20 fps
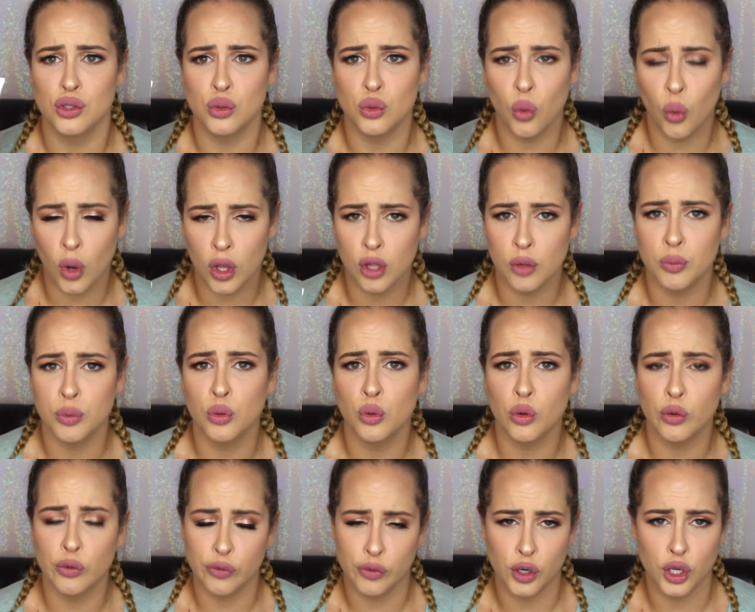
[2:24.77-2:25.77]
to oil
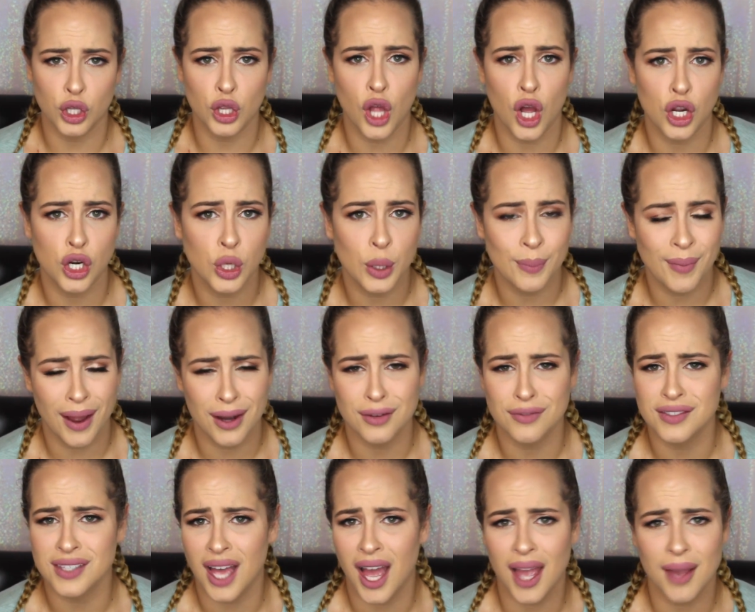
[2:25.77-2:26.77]
pool for a longer amount
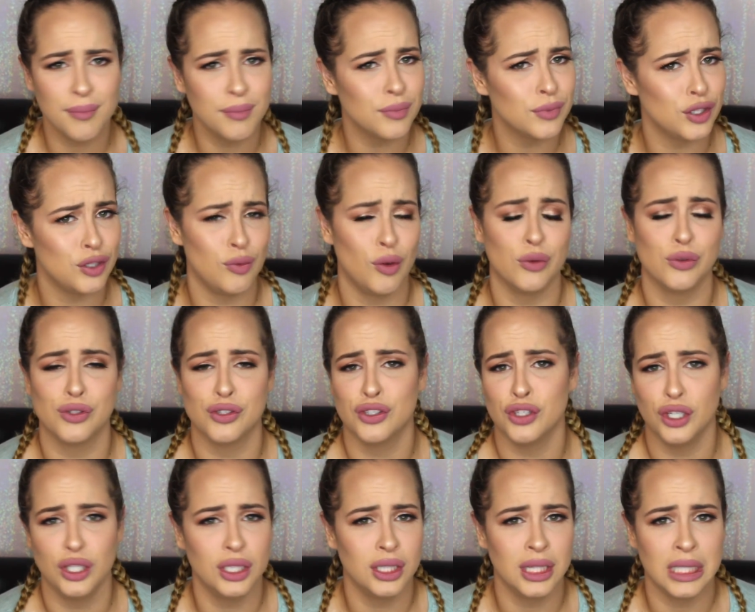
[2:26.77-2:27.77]
of time, you most
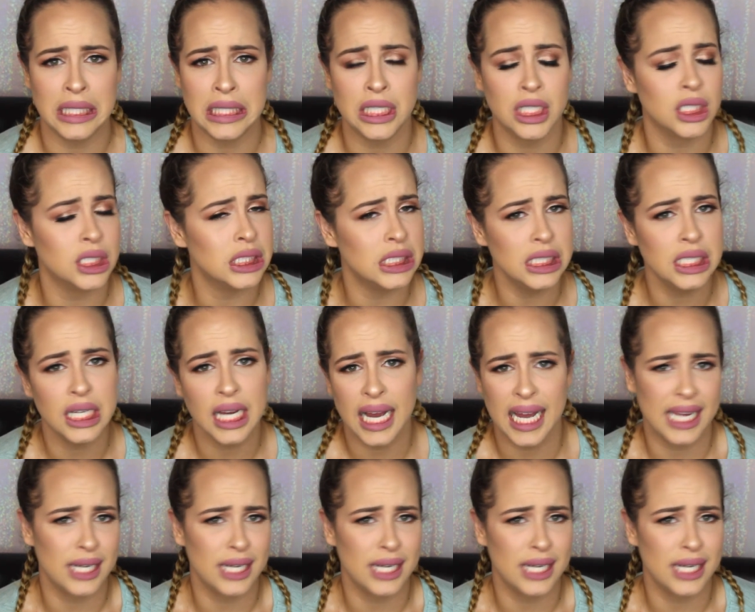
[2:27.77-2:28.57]
certainly could.